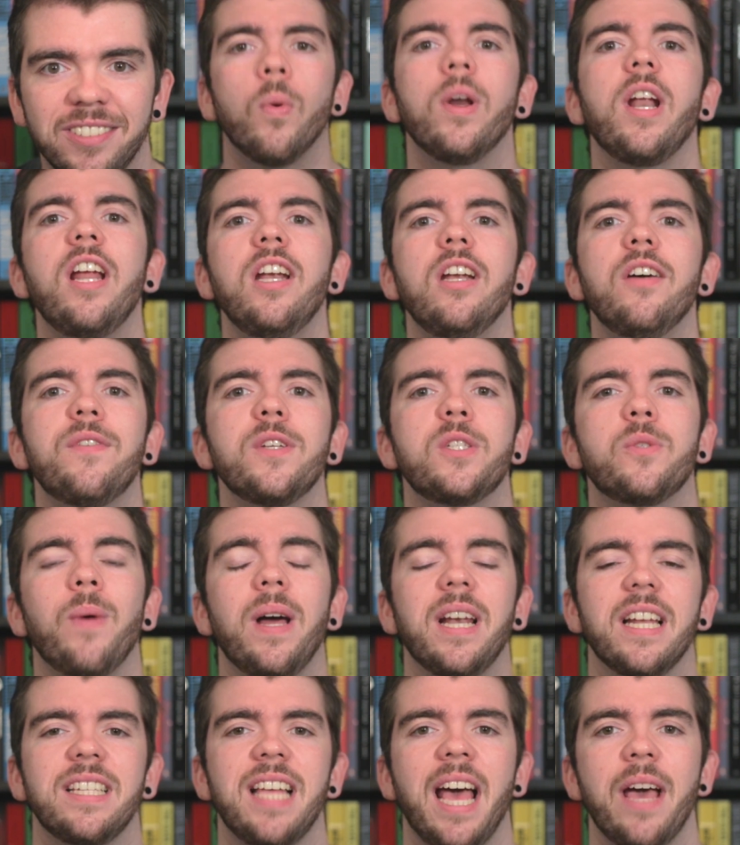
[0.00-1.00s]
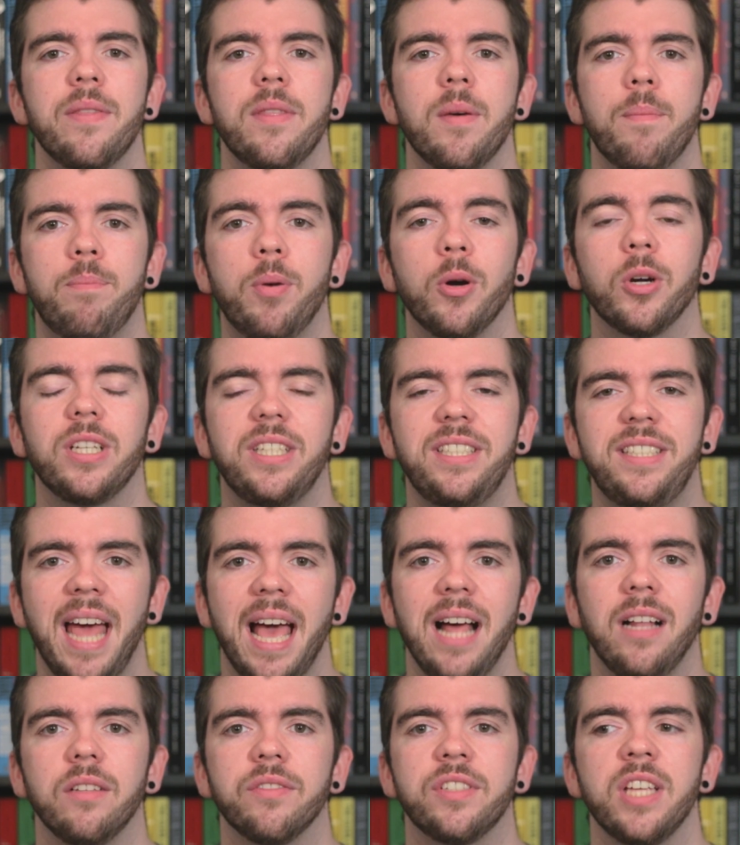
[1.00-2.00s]
What I love as well is how the book
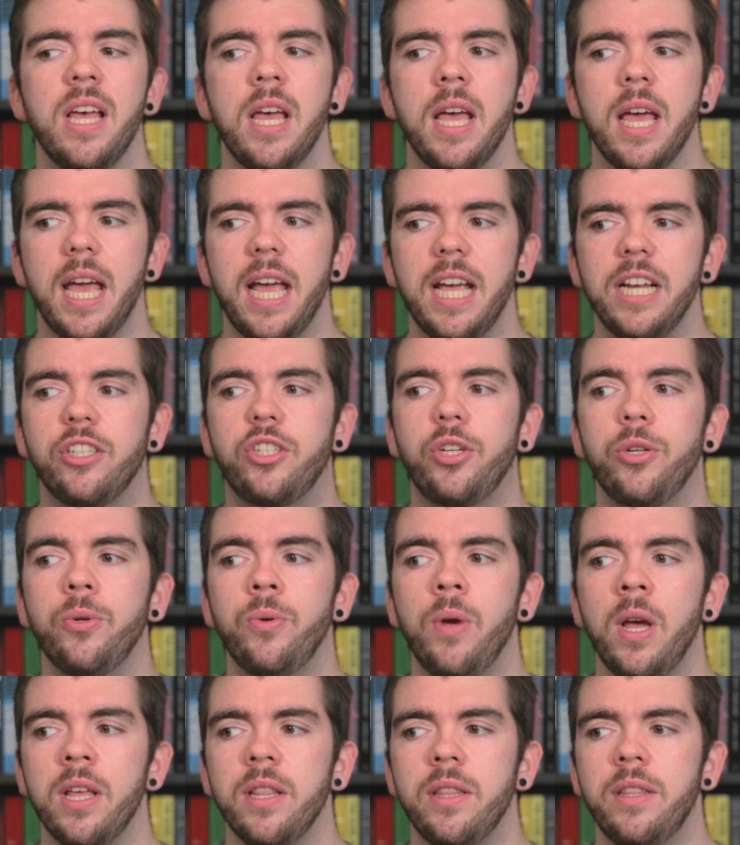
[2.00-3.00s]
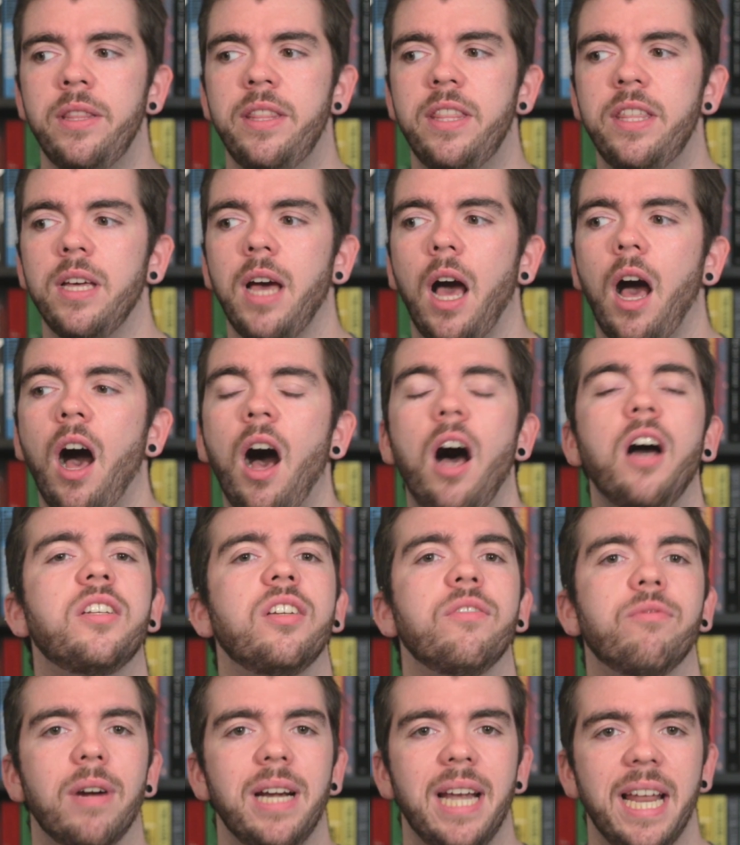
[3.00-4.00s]
delves into the art
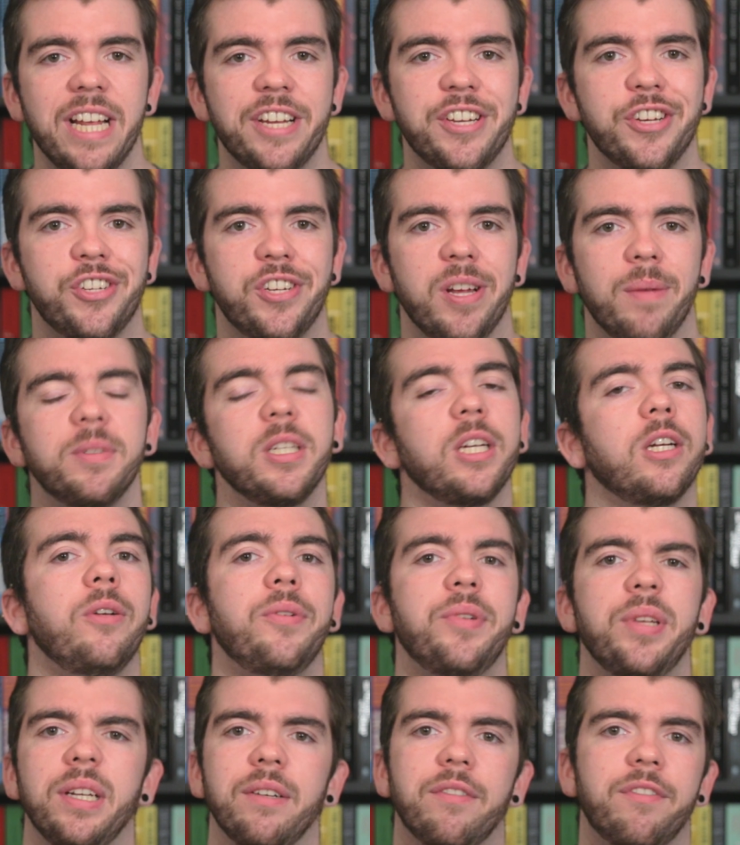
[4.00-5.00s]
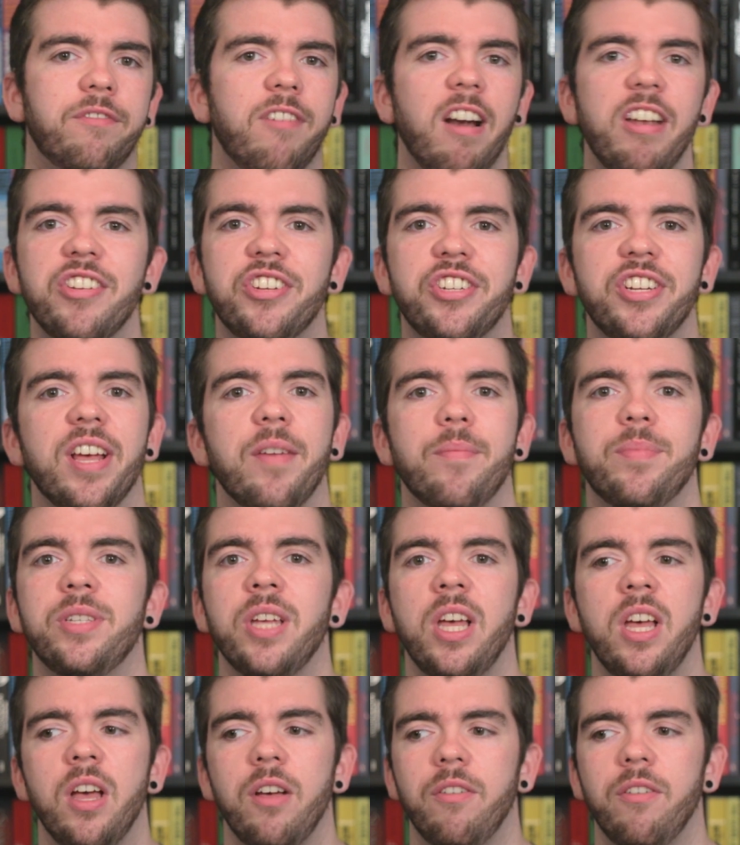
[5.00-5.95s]
of relationships, including friendships,